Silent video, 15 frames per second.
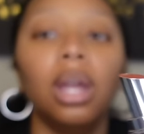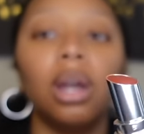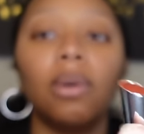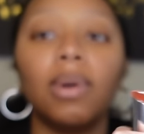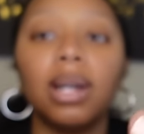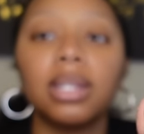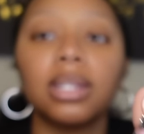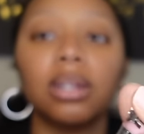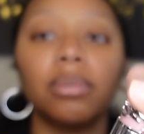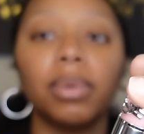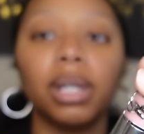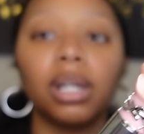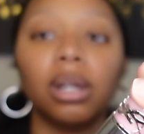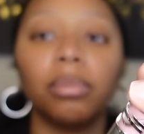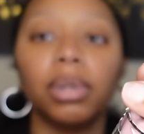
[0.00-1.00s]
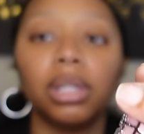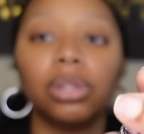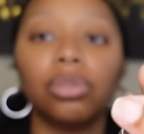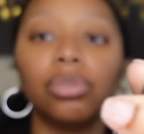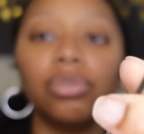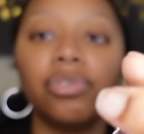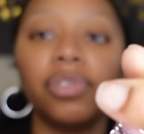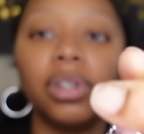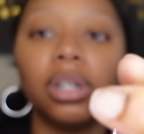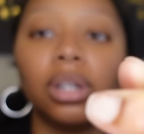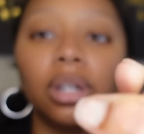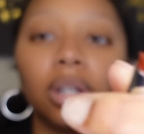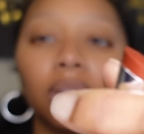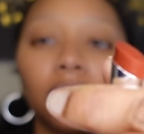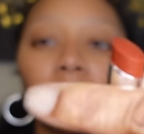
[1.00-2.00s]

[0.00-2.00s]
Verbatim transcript: YSL been coming through for you, girl.